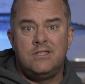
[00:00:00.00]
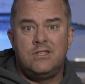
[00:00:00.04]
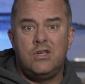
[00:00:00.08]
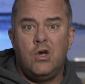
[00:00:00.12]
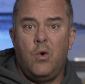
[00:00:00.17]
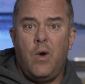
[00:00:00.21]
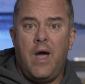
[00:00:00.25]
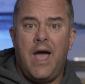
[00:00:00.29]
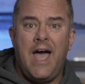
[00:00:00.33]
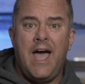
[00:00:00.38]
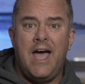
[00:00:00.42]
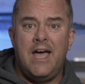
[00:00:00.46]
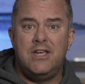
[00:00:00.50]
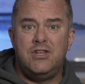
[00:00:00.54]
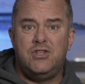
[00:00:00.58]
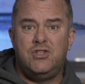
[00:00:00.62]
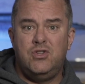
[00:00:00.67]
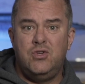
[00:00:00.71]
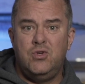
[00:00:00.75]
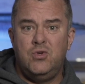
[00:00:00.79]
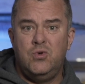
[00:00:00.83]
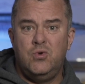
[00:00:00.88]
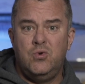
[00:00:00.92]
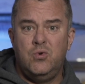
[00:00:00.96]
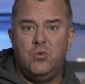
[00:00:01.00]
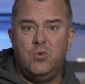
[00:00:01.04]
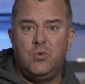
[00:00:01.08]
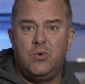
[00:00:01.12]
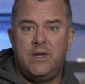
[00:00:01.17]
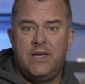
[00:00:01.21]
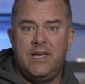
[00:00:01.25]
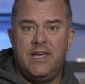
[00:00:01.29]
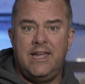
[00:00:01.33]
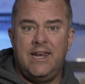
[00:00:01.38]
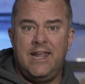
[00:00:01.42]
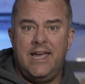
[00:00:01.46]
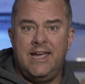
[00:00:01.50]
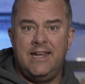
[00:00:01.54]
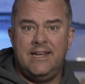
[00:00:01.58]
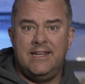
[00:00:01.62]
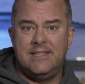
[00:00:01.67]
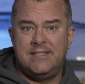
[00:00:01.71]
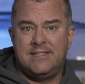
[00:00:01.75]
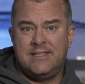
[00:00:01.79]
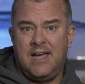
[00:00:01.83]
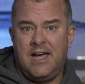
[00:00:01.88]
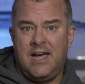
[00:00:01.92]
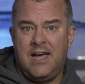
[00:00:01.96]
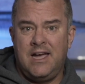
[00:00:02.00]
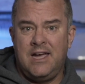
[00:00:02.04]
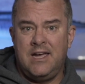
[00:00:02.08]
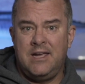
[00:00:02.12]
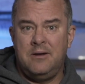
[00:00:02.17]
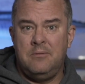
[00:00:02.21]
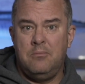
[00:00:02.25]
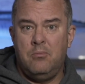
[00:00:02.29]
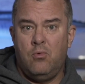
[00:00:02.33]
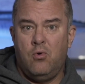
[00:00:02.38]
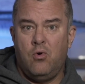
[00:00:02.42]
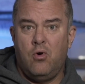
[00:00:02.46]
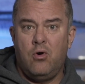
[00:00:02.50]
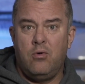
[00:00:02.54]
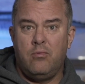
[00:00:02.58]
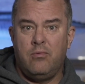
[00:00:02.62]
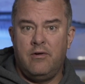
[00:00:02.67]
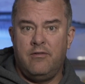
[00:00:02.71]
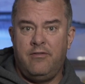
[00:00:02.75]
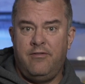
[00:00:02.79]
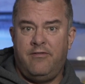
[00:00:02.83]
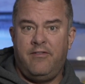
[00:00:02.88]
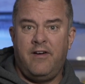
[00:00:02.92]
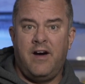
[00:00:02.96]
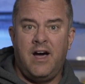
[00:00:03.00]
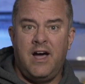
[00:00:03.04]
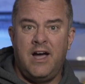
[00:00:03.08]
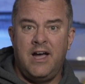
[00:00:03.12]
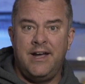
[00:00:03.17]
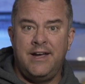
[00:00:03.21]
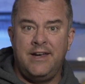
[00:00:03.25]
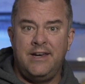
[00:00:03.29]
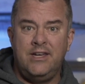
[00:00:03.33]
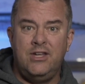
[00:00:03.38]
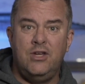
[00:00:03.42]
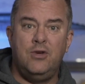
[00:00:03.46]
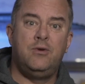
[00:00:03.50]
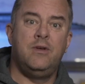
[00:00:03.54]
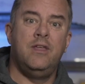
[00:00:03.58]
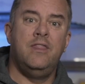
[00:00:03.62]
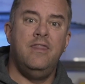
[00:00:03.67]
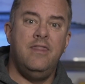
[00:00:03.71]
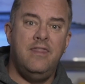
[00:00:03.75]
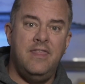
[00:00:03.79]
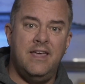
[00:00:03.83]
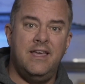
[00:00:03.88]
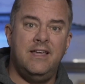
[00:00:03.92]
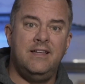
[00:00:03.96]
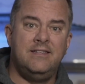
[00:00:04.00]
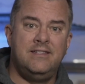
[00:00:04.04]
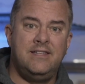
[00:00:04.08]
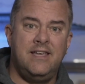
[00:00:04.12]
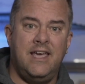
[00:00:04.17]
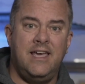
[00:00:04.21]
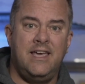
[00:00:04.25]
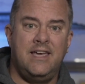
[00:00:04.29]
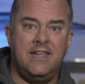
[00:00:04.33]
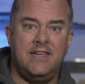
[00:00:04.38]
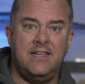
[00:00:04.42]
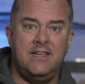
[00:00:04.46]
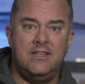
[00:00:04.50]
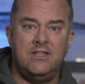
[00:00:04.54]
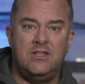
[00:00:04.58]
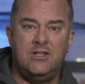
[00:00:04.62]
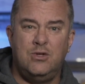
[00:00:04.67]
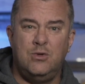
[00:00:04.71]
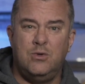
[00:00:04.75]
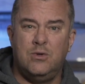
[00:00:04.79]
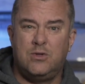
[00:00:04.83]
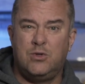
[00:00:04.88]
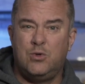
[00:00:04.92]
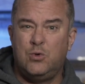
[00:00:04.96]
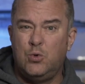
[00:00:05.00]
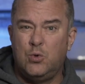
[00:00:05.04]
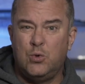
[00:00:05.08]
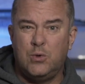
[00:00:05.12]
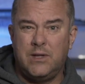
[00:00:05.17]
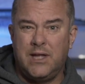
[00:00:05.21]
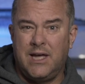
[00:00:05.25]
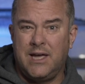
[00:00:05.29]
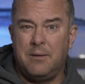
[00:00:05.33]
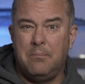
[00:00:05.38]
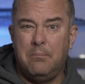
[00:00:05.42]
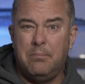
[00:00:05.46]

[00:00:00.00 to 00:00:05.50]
So as you get a design more refined, you can then take it into a tool like